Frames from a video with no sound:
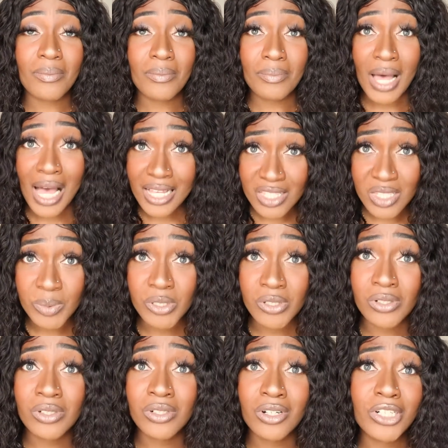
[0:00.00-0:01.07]

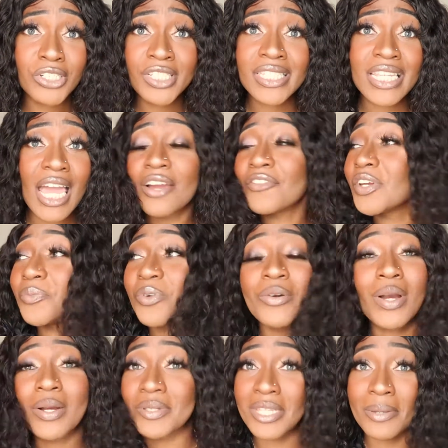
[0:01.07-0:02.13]
possible, or just every
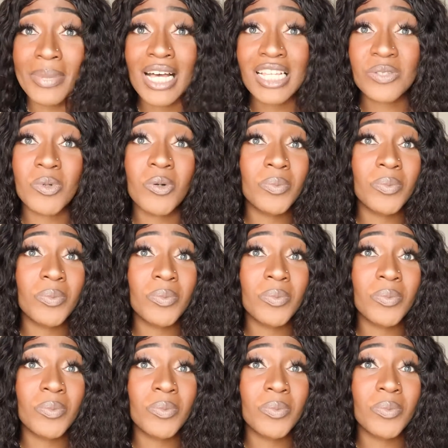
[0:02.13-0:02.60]
prerequisite possible,